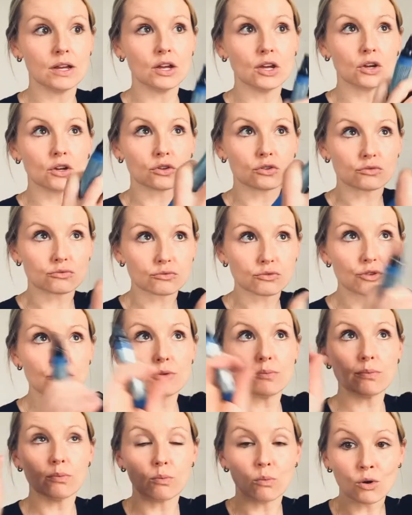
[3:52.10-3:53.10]

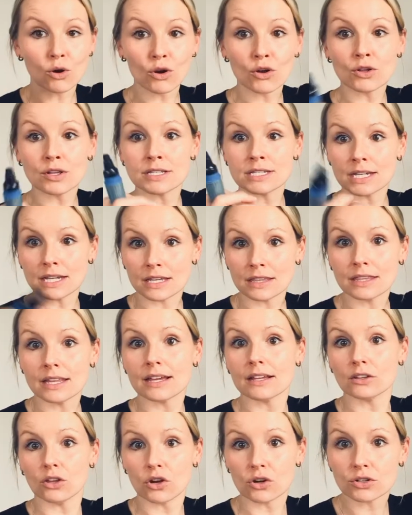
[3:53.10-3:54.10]
group words in their
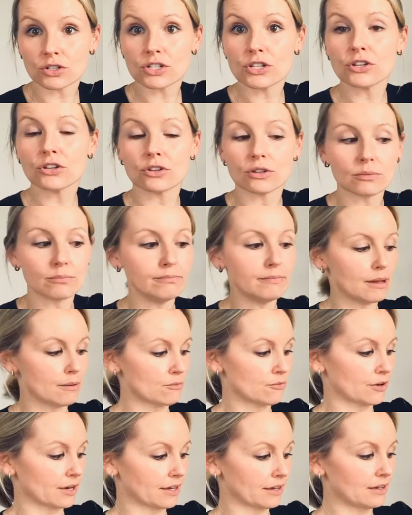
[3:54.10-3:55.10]
long-term
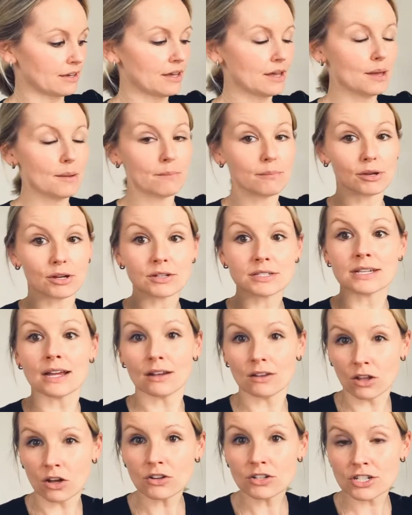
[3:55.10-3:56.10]
memory, because our
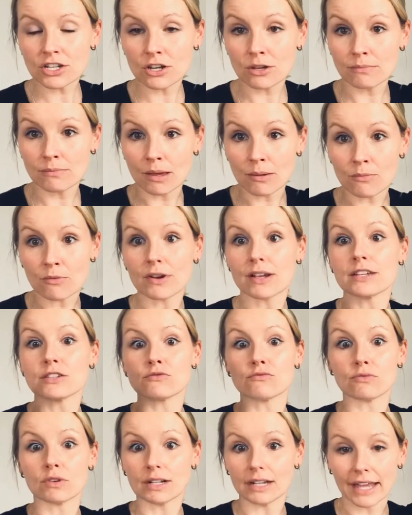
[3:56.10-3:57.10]
long-term memory is
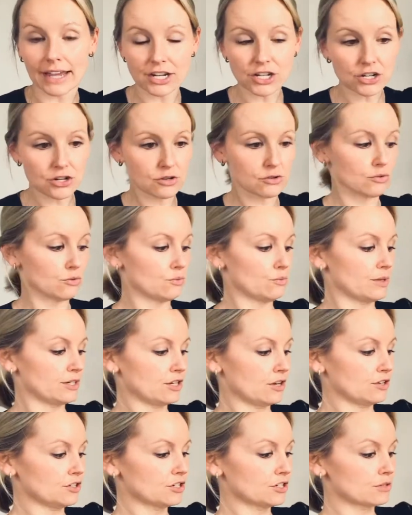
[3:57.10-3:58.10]
relational. We
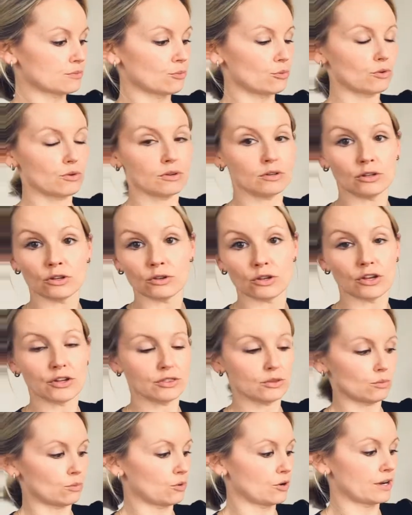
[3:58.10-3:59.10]
don't just learn
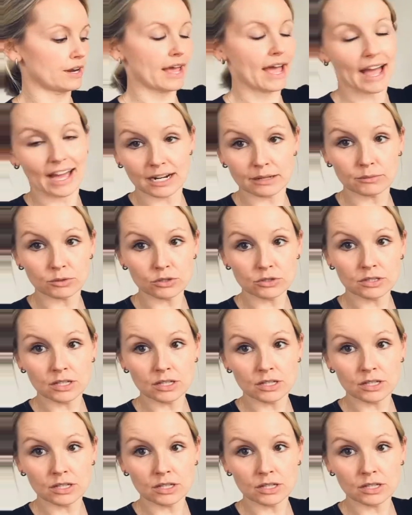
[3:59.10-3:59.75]
the word animal